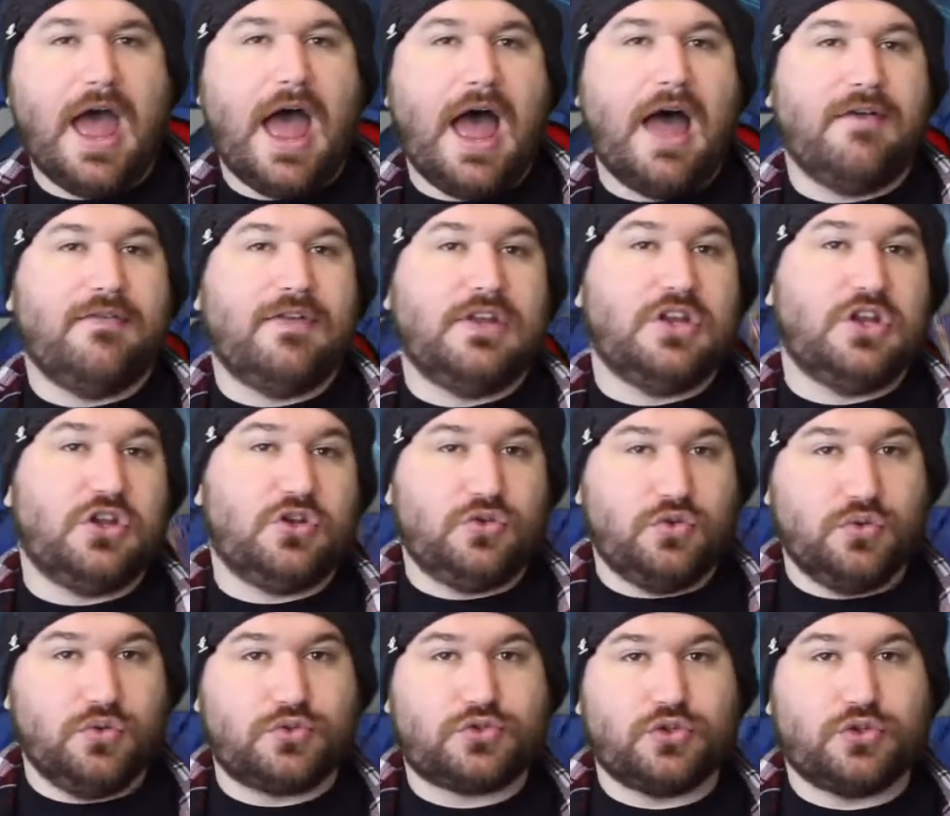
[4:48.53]
And then The
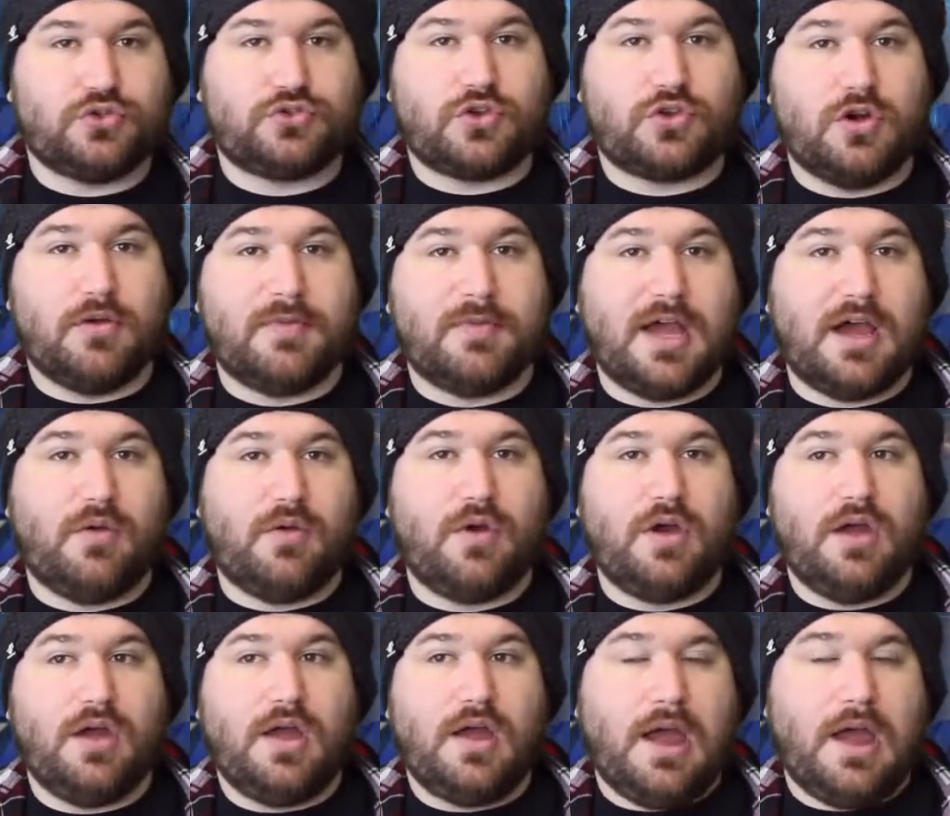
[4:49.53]
Usos come
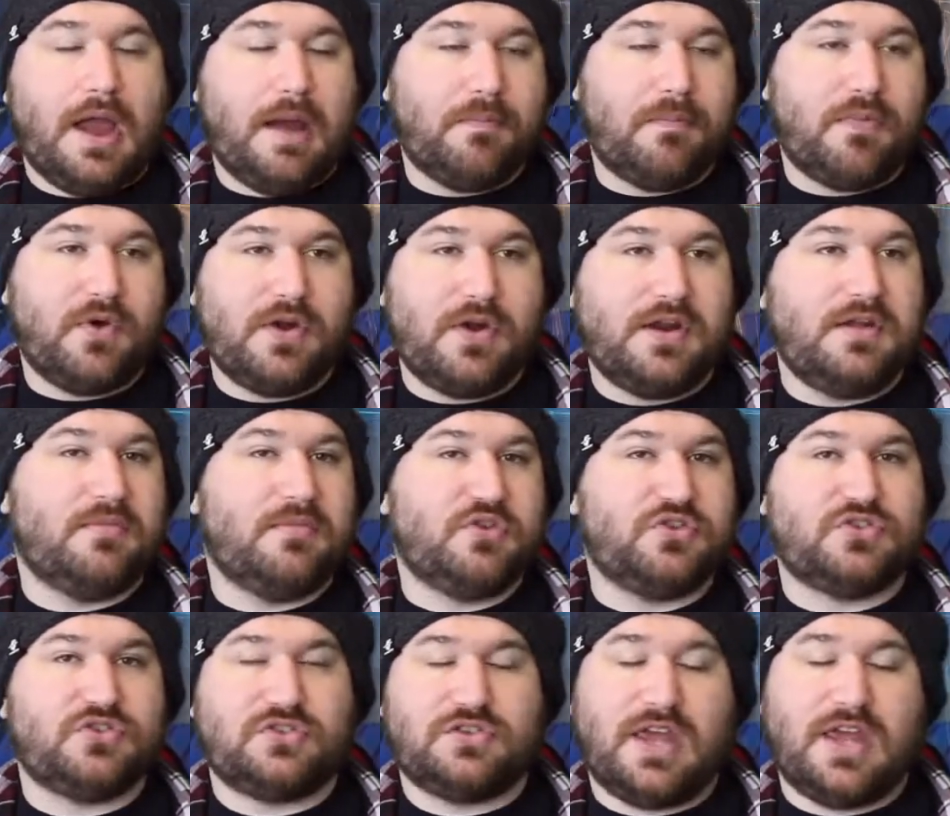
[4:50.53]
out and pretty
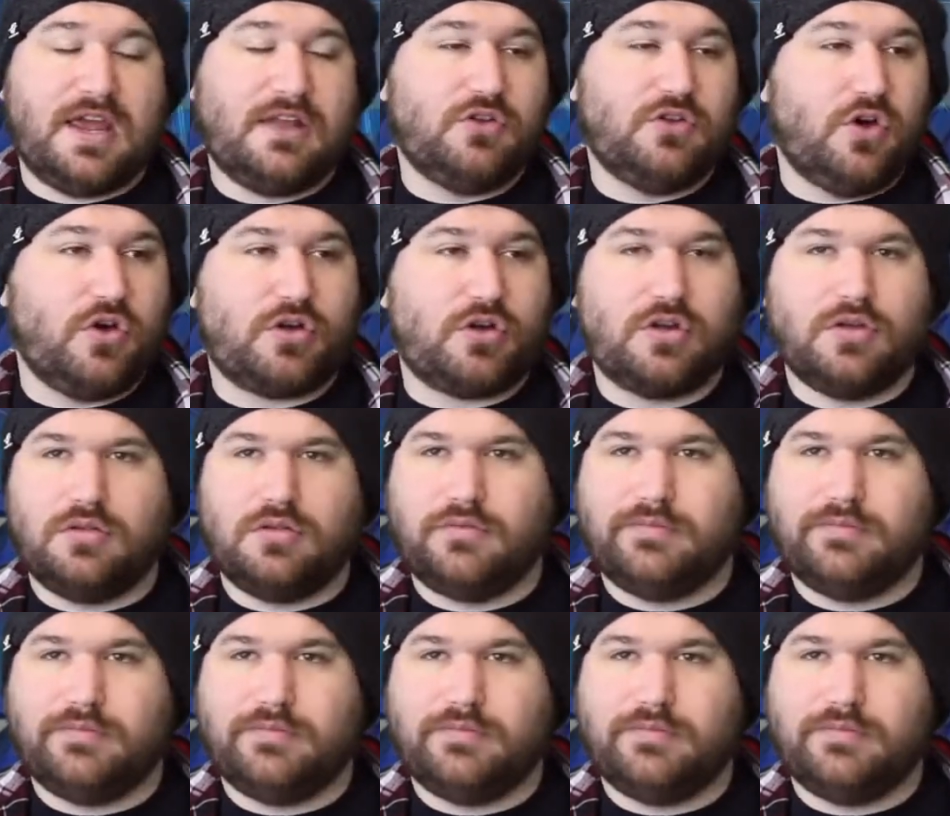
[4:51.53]
much say, look,